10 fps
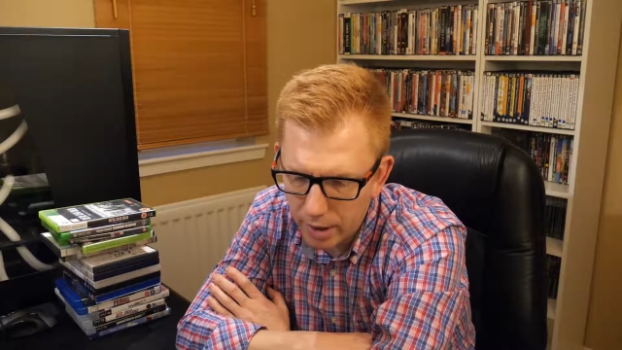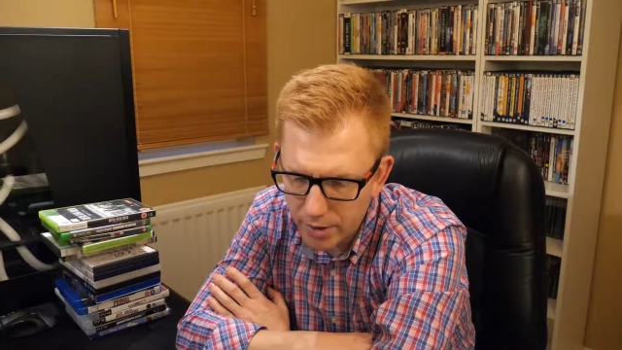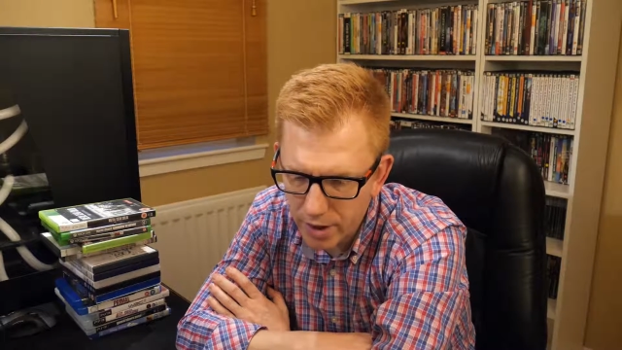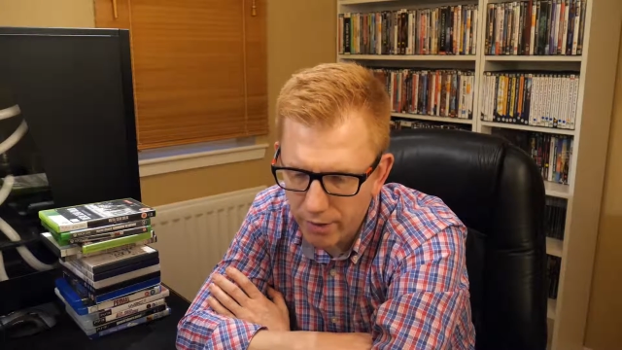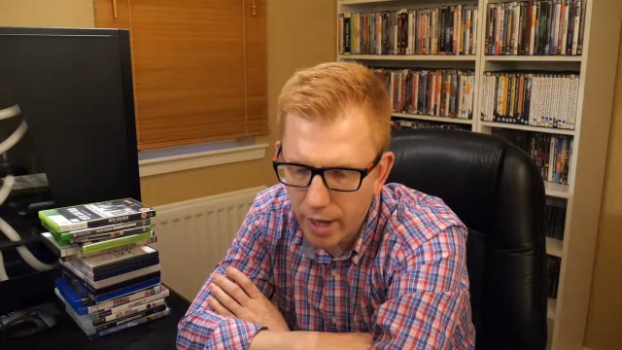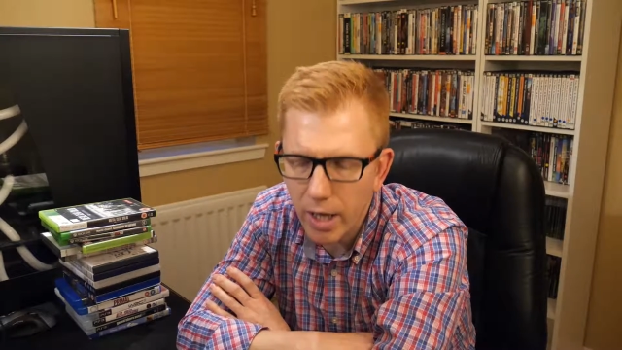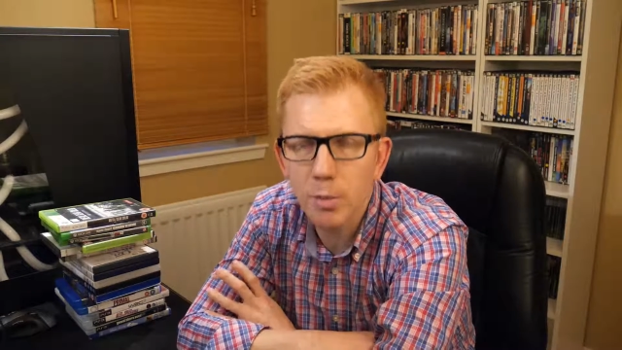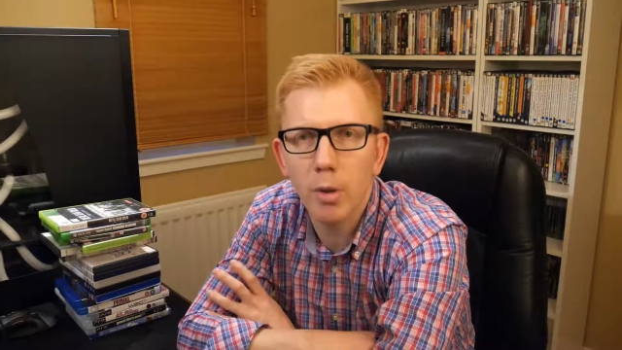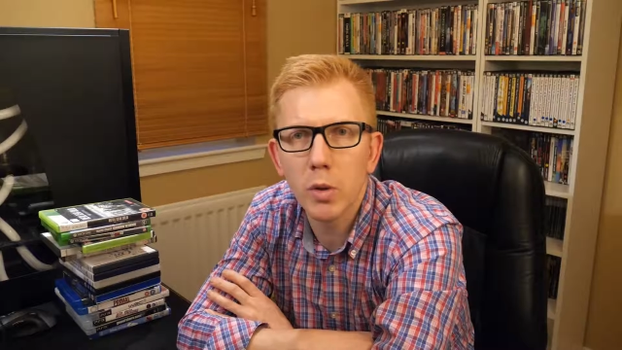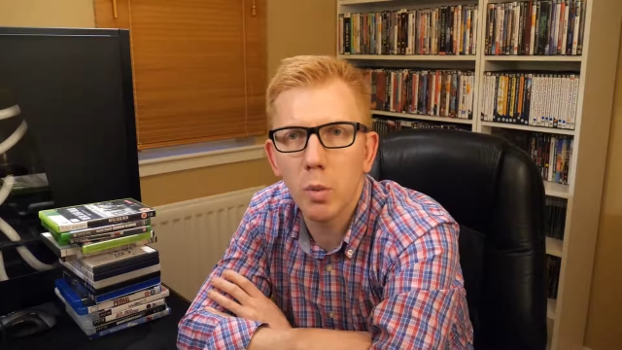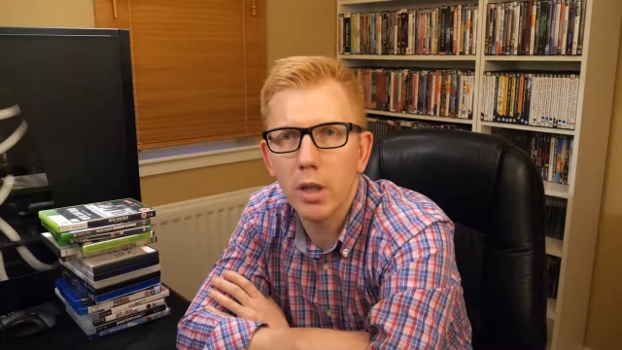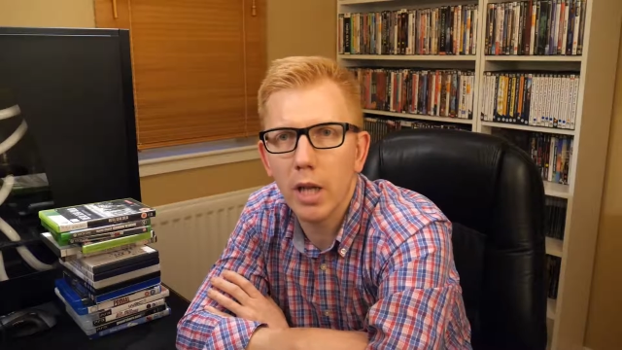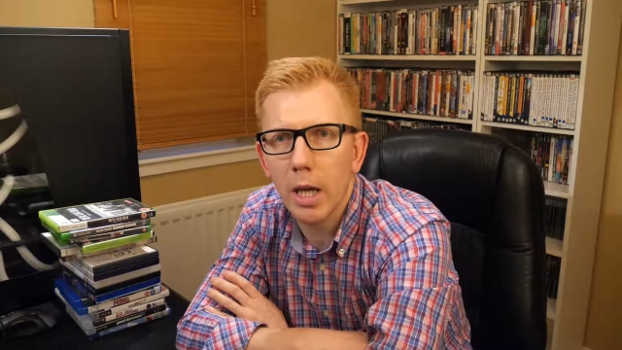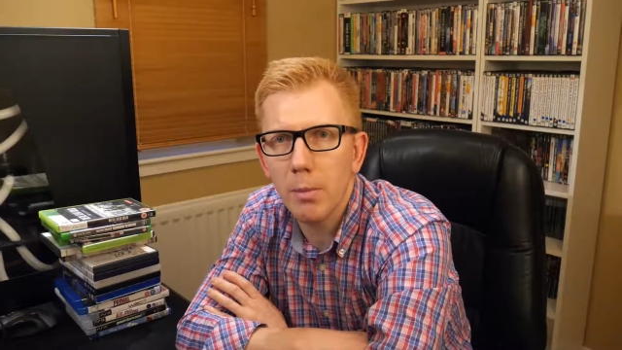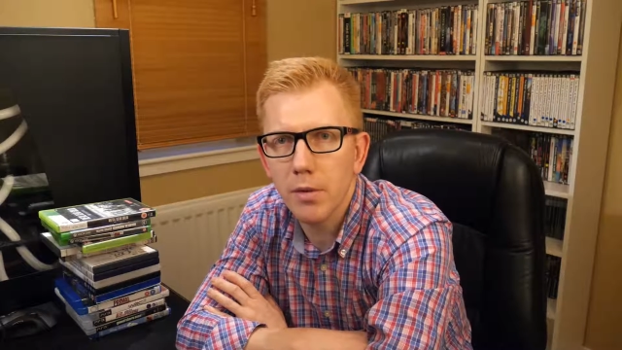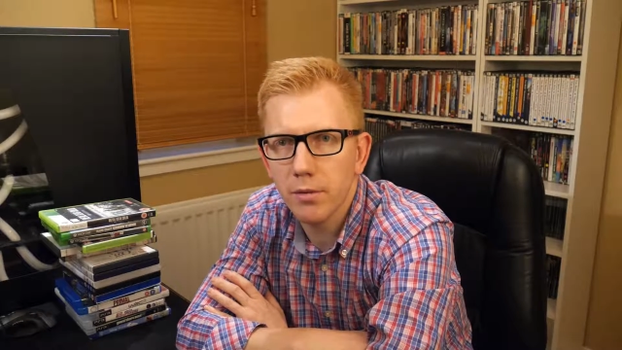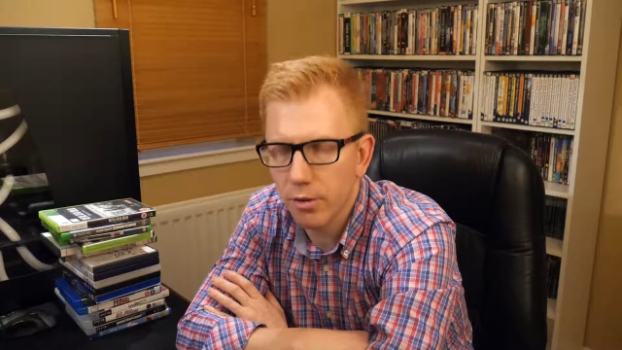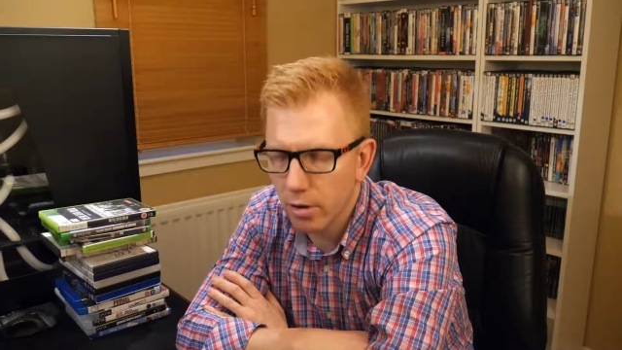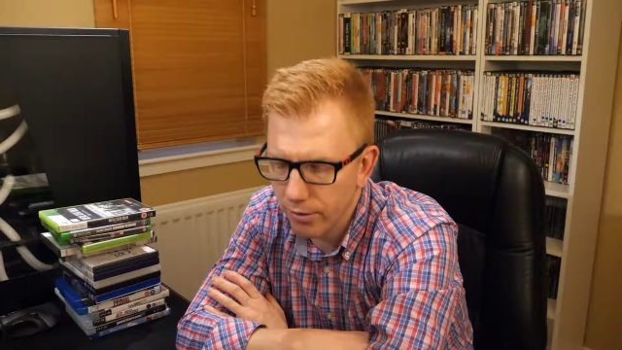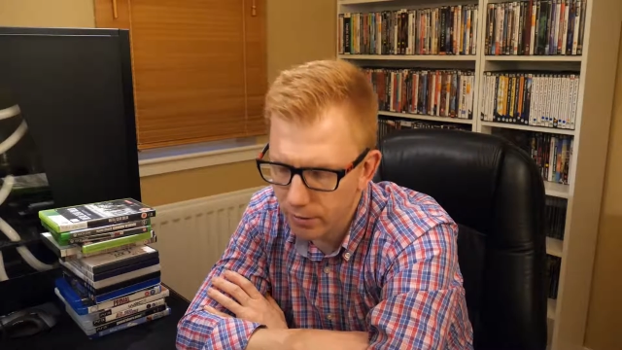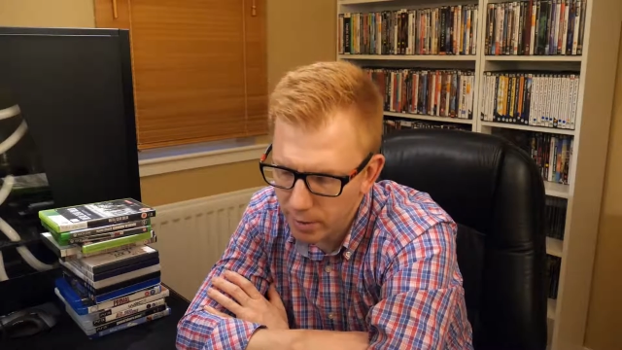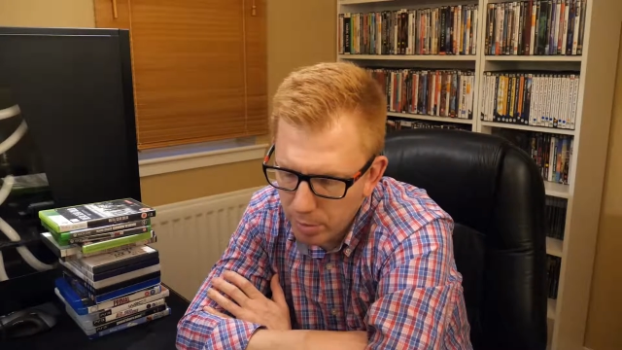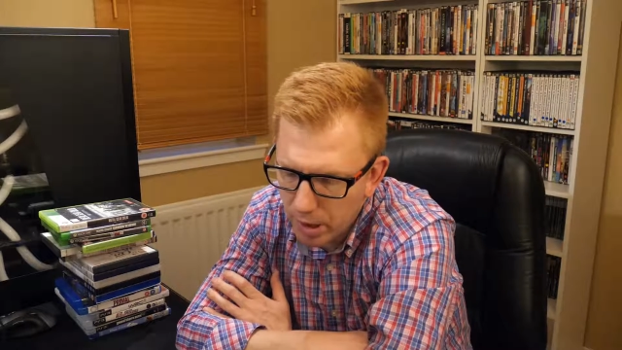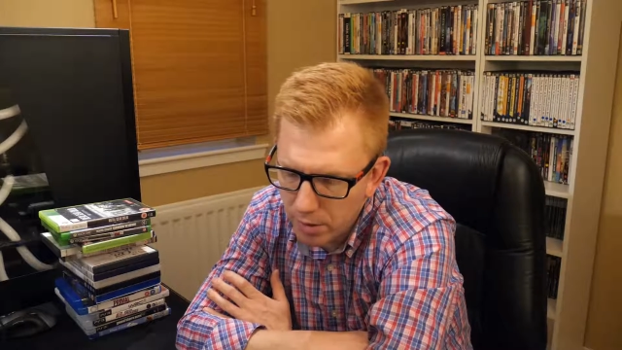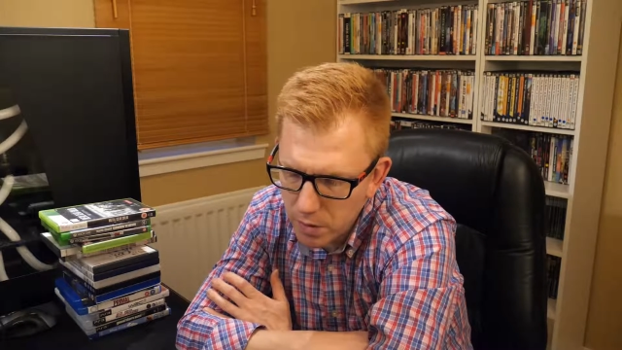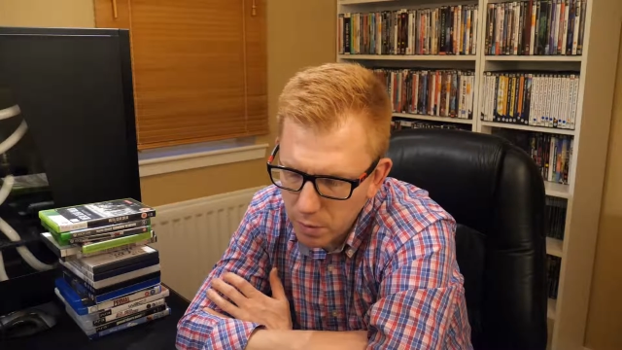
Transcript: 7 Xbox One games for £50,